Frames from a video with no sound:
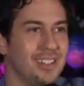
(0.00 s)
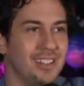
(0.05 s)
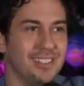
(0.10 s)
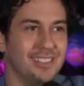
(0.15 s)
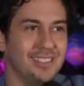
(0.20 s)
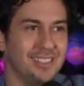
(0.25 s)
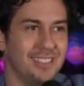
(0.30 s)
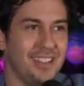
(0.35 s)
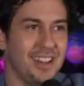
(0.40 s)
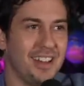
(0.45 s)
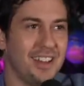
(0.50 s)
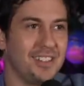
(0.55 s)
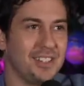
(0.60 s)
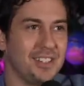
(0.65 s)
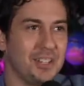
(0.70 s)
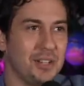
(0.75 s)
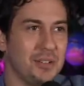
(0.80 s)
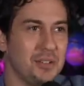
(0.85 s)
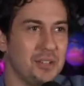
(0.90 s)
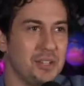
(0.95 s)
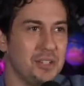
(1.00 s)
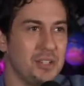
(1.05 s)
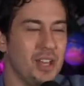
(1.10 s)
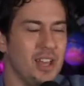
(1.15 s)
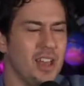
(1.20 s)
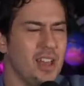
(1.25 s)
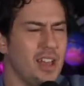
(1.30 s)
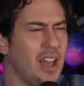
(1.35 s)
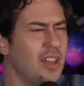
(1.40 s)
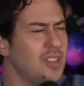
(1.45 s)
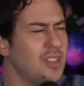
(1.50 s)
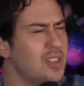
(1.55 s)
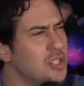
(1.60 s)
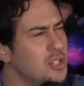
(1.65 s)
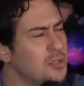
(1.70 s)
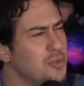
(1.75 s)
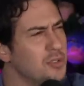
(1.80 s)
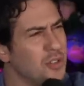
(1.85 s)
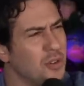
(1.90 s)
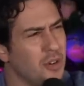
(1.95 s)
And yeah, that, I, and I think
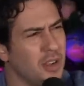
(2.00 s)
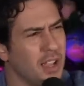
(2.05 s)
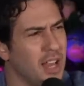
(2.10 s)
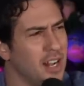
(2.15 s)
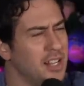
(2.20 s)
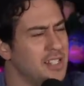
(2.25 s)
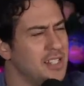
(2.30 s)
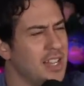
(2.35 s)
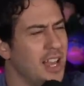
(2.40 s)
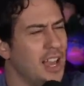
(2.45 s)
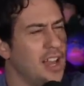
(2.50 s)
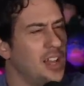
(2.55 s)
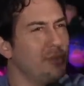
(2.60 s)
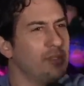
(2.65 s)
she was going out of town.